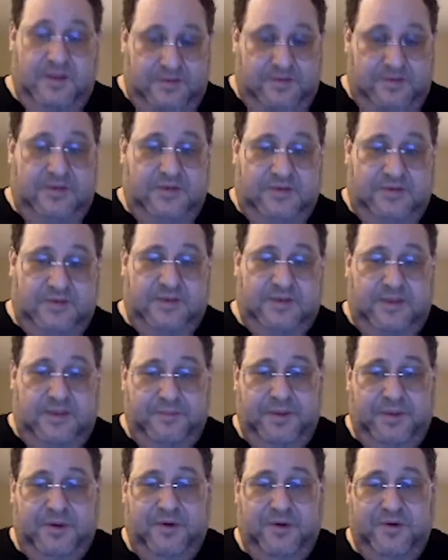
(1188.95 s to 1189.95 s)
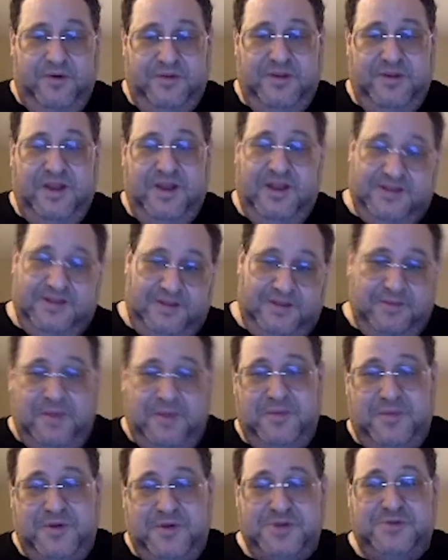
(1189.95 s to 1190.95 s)
this is dumping cores a lot, and
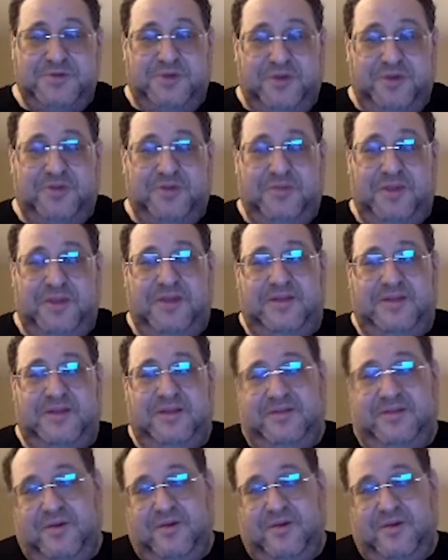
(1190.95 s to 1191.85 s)
maybe we should automate it,